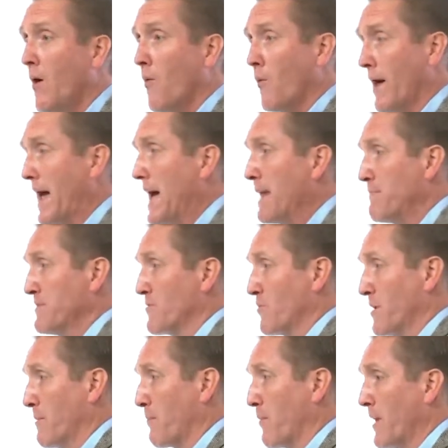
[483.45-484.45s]
what happens
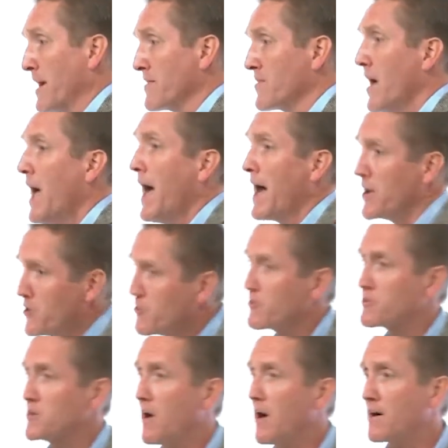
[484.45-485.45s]
when it breaks, and who to
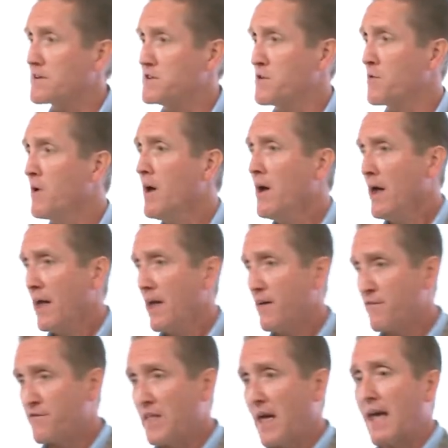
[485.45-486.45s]
talk to
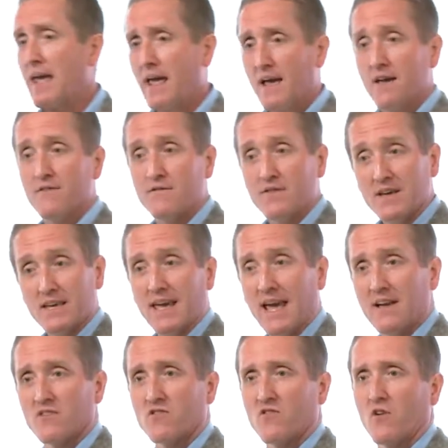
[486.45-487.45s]
if it
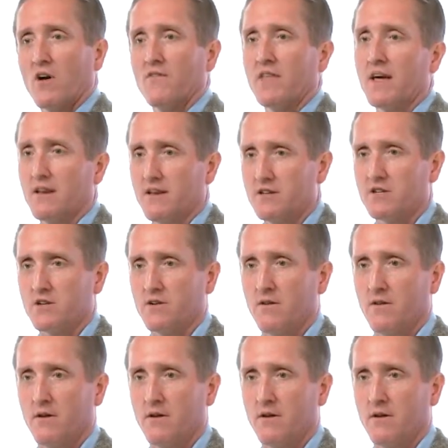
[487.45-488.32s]
can't solve that issue.